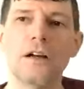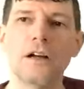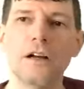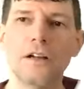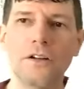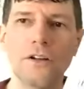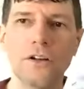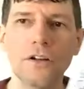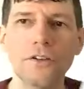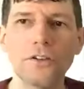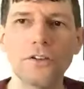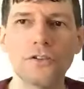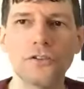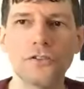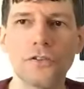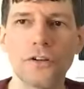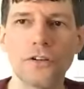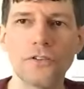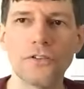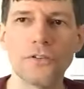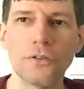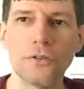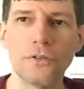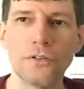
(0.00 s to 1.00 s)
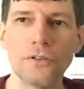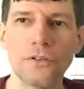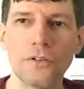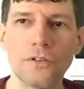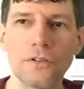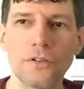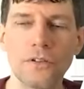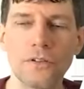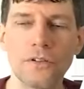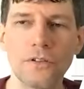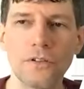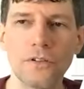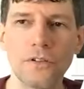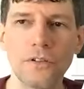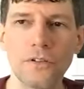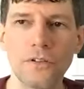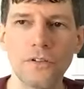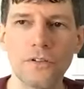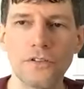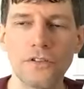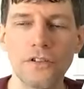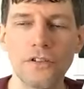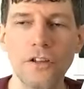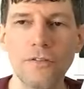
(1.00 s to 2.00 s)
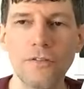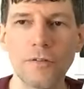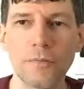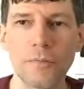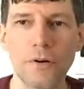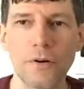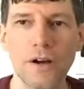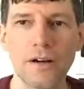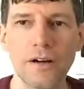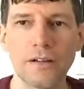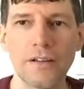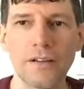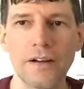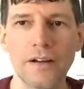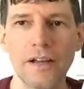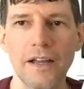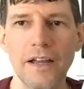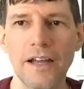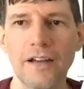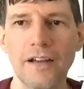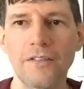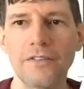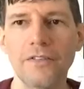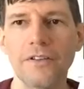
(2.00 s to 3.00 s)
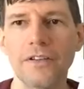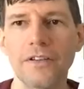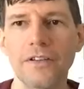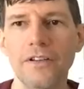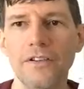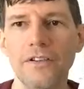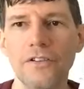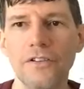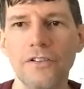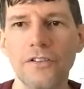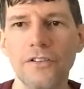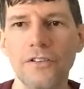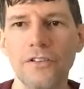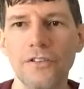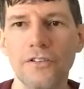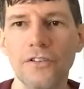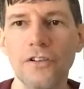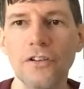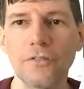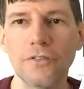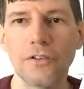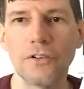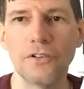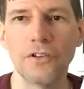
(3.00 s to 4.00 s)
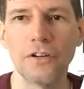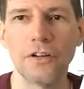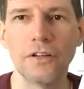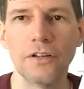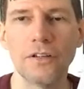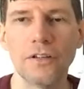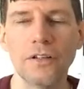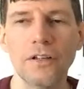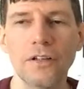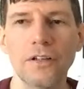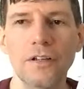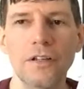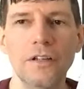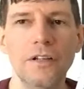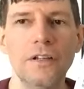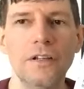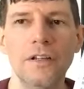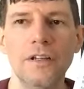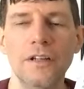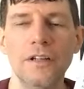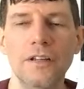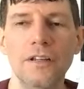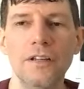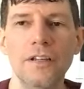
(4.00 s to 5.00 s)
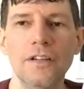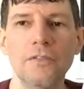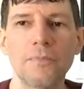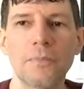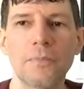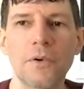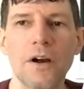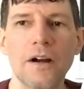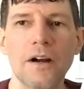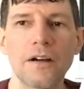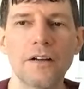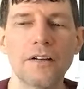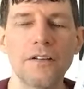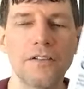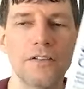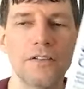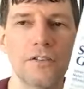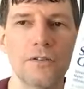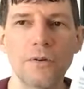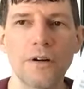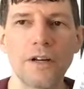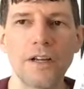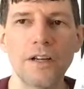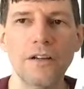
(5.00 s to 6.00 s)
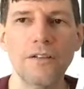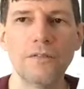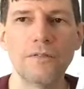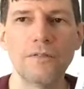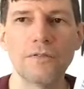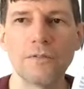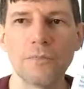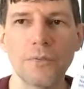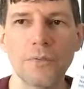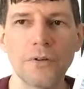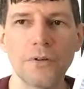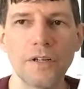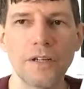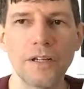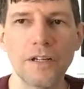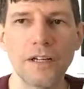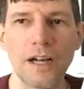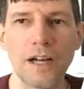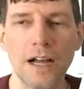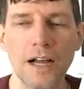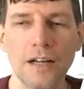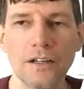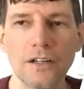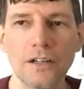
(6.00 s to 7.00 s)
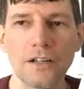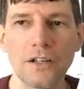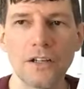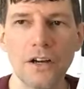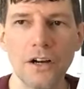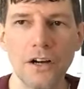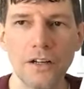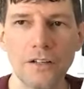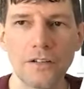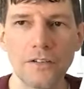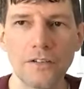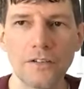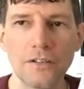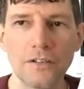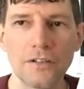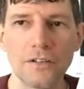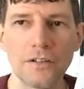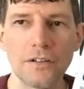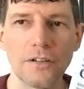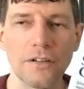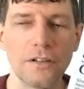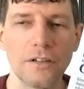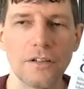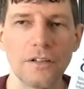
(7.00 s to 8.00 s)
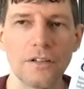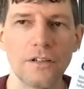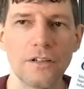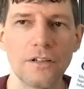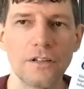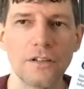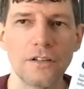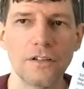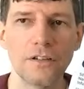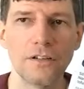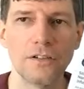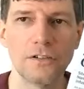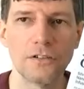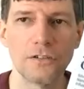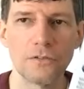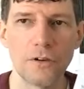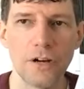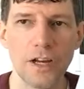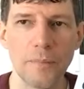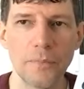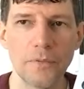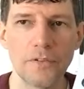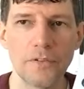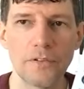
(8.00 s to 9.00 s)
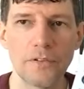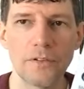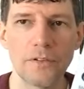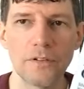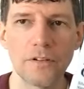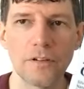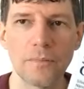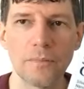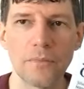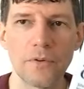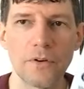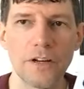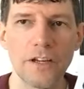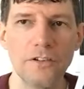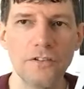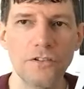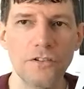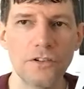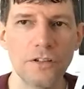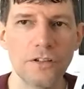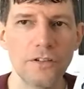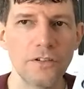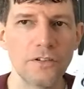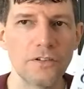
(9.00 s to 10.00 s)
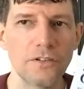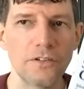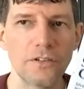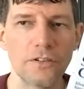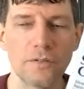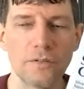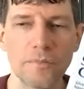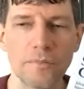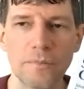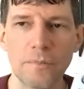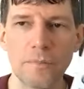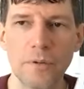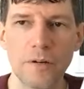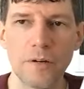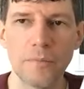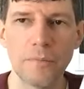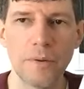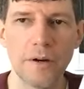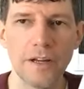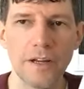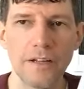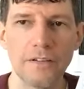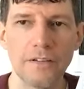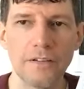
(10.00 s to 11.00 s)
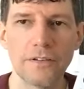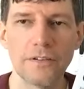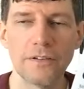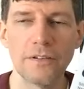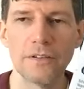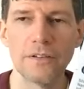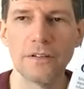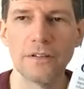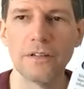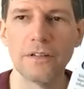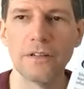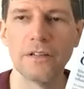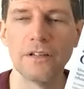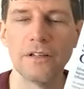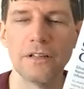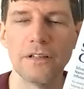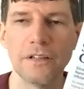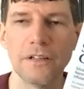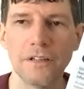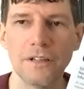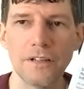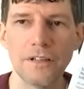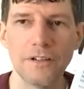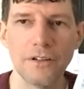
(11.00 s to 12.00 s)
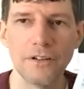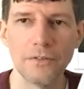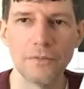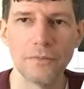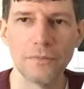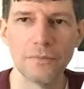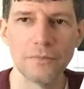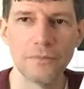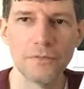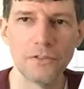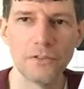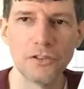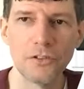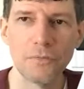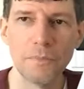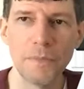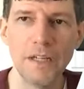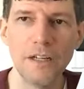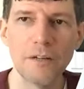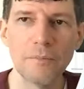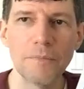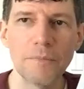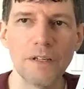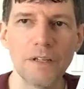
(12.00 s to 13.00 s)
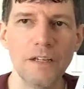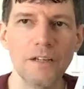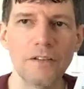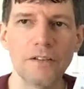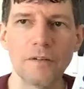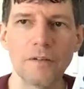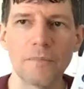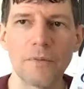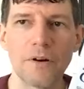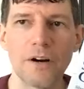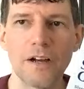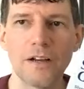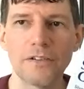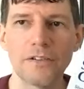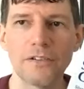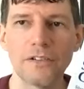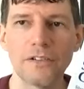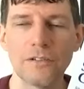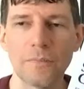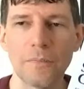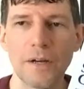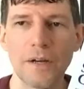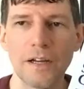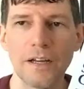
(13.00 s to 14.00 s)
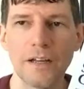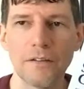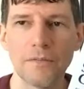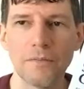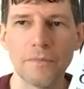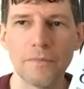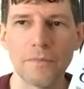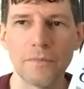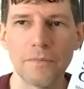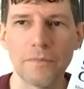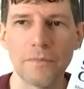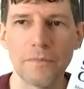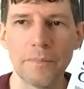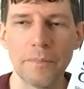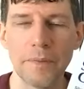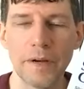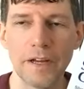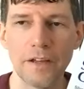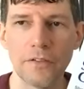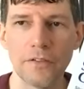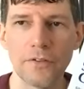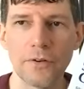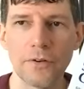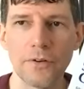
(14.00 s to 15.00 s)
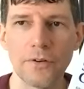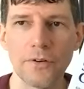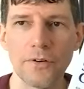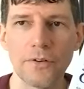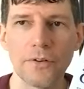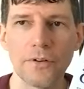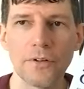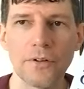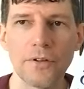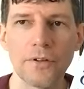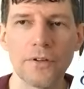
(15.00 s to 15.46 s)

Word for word: Another structural silver product that I have is the silver gel. This product is great for putting it on cuts, scrapes, abrasions, bug bites. It'll speed up the healing process by by a third.